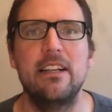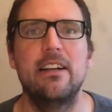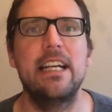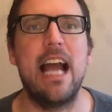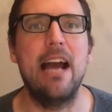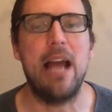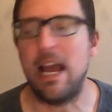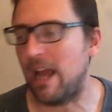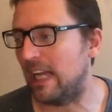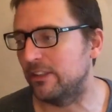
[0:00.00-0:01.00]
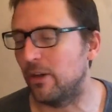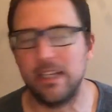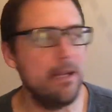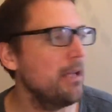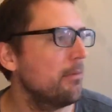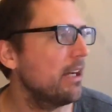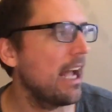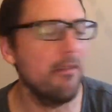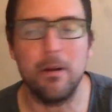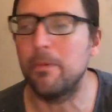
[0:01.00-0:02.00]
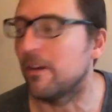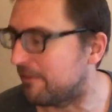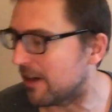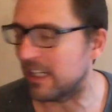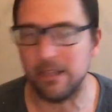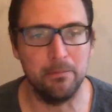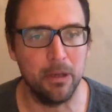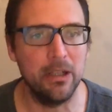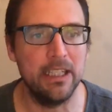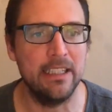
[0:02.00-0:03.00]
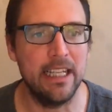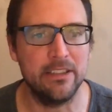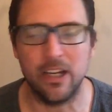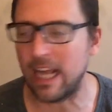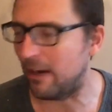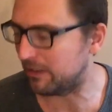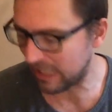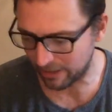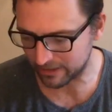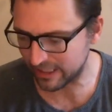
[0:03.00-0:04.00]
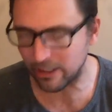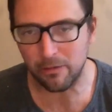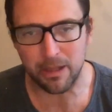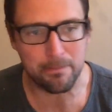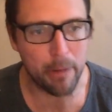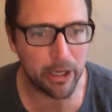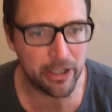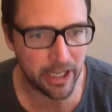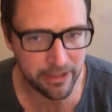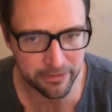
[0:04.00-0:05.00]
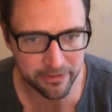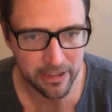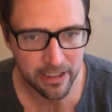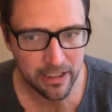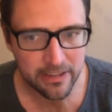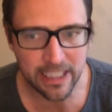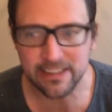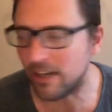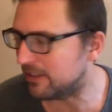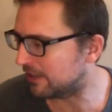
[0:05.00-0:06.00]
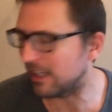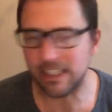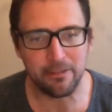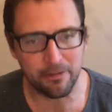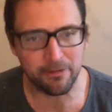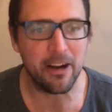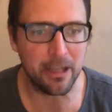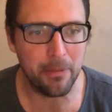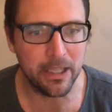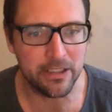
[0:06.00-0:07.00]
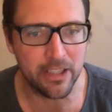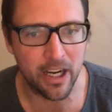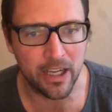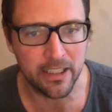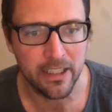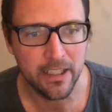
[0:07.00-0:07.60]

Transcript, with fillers: Like I, I, I told Amy, I'm like, I want to put a fucking bullet in that dog. I would, I would kill it with a butter knife. That's how little I give a fuck about your dog.